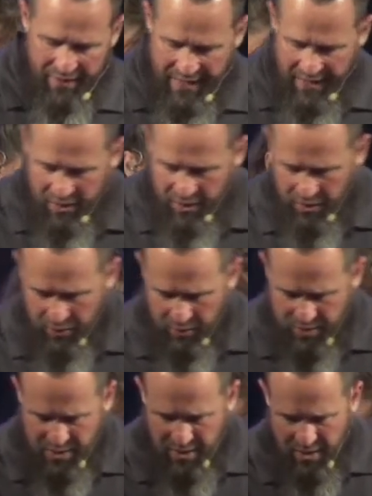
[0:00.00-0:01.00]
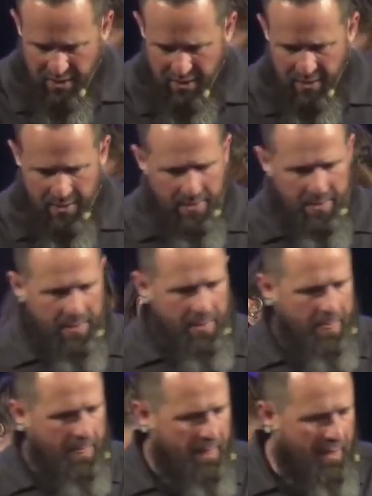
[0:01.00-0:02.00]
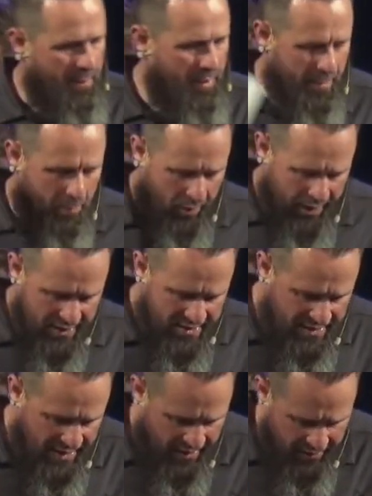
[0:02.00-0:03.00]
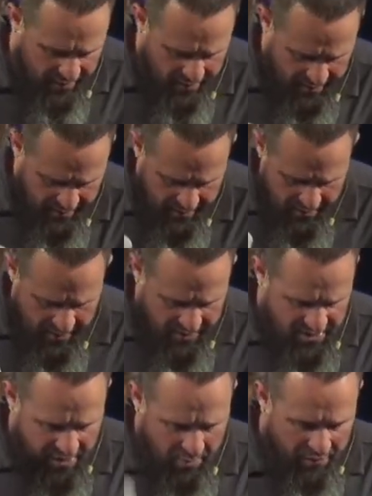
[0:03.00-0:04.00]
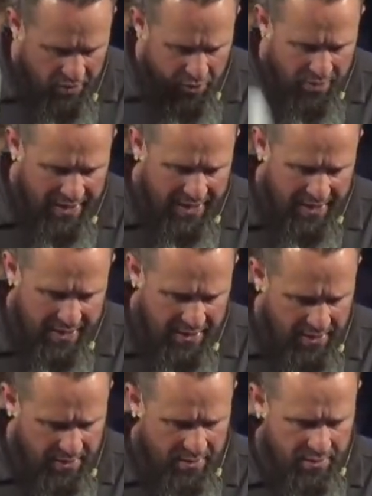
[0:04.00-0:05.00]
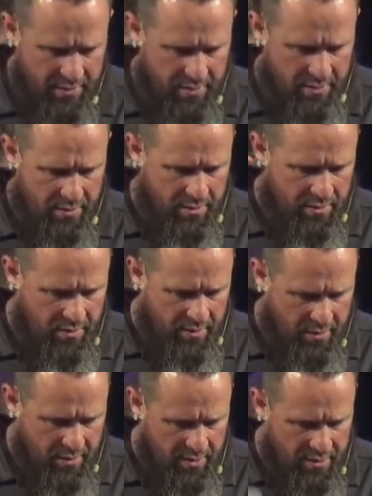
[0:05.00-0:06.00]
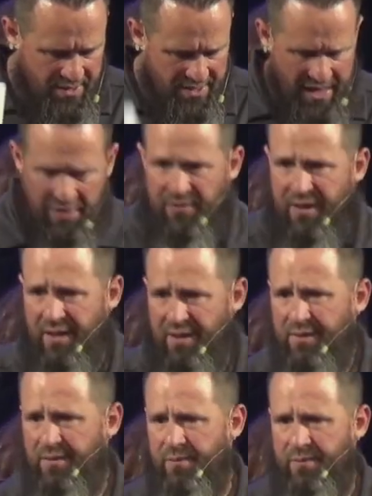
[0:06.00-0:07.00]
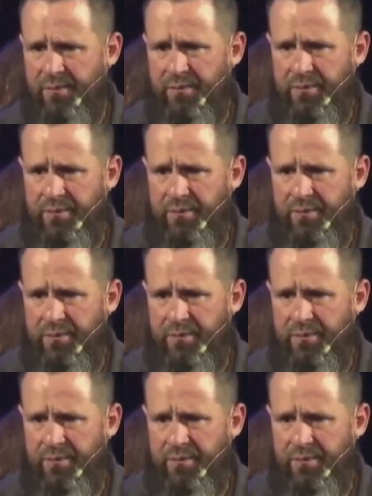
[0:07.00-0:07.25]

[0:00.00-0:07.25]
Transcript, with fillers: bowed and every eye closed i'm going to pray us out some of you need safety